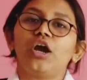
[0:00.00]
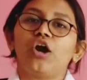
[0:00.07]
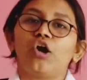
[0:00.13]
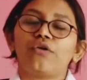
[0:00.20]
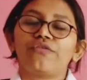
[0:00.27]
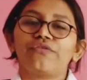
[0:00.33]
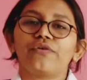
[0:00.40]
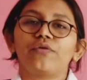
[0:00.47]

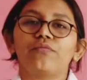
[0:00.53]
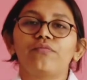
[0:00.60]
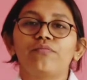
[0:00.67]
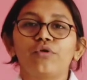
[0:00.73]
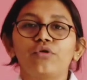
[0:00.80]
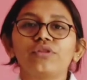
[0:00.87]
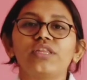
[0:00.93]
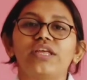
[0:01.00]
of
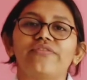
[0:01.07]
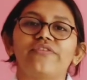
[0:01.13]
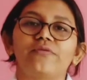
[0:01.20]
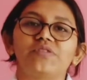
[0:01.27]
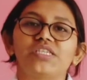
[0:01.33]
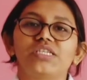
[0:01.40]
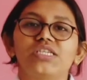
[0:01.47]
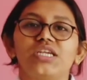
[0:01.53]
both
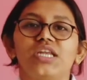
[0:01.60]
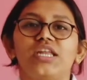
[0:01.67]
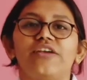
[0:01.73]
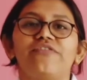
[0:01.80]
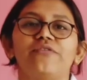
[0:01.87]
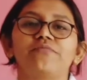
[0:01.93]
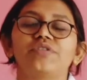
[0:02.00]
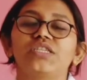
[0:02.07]
FMCG and
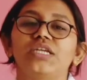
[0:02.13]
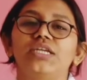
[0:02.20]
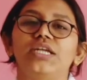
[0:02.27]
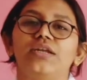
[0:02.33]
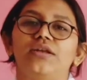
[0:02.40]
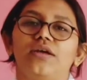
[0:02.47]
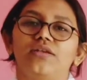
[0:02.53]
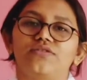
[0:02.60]
FMCD
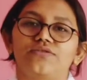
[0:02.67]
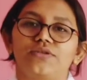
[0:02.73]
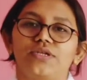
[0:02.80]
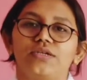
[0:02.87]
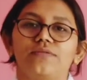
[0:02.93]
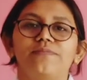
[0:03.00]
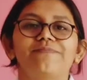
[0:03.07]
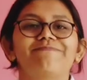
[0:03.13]
industry.
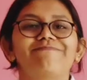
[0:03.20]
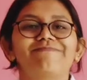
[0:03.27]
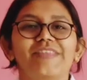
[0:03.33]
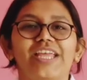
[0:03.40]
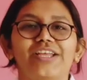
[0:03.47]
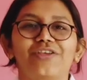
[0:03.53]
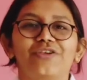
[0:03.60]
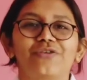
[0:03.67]

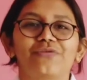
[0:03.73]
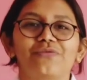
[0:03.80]
Thank you.